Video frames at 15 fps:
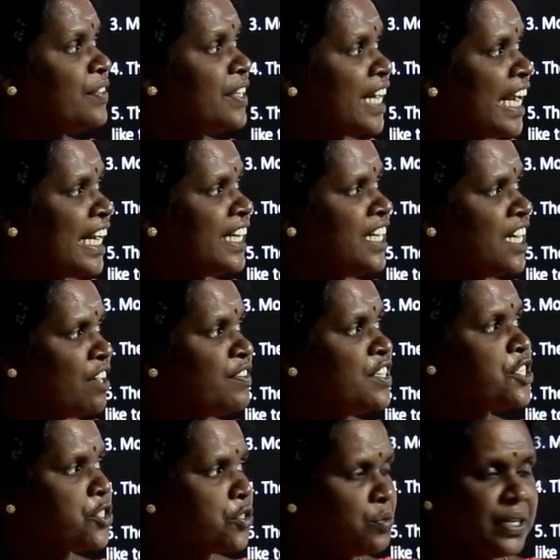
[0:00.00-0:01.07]
grade 11
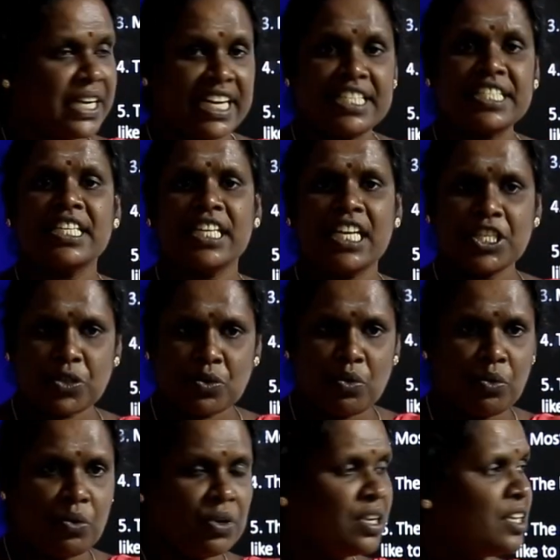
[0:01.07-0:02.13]
students in a
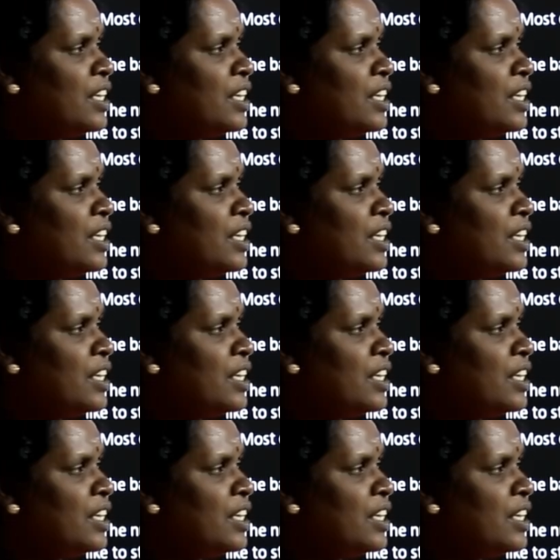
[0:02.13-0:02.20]
school.